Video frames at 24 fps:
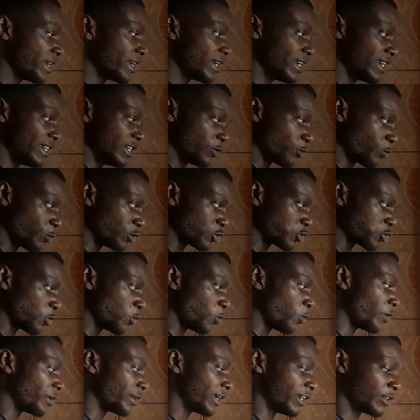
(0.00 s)
in equation
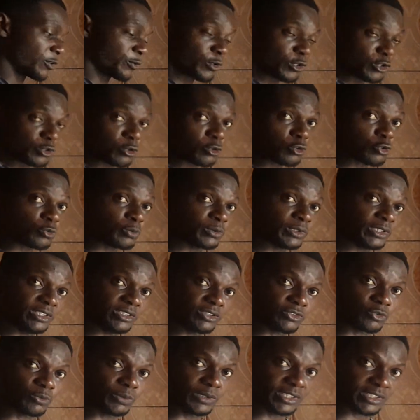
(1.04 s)
1 and equation 2
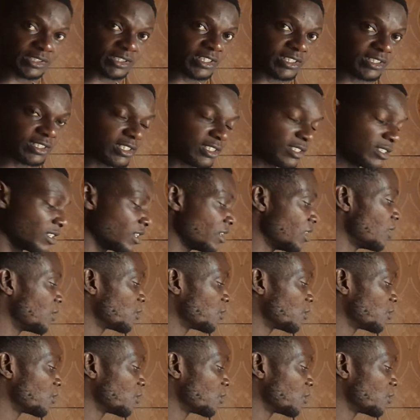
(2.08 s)
to be the same thing.